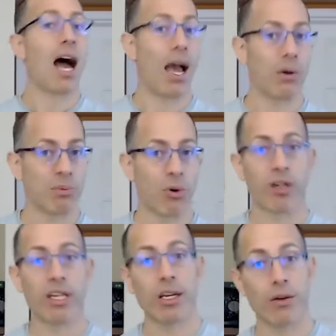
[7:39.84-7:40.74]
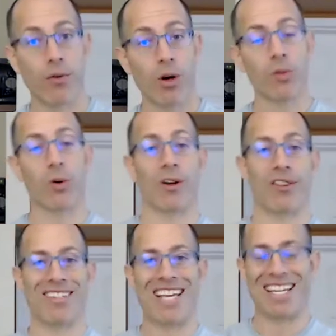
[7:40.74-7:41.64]
I was born near Fort
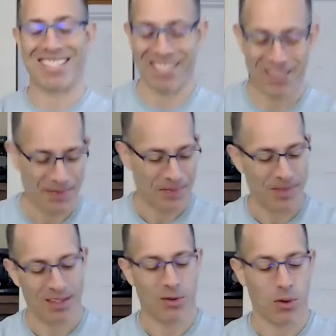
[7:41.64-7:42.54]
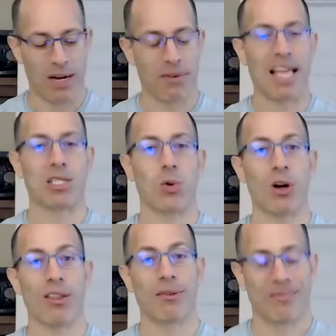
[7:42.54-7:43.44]
Worth in Texas, for whatever that's
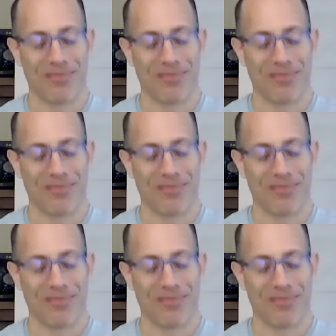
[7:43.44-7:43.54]
worth.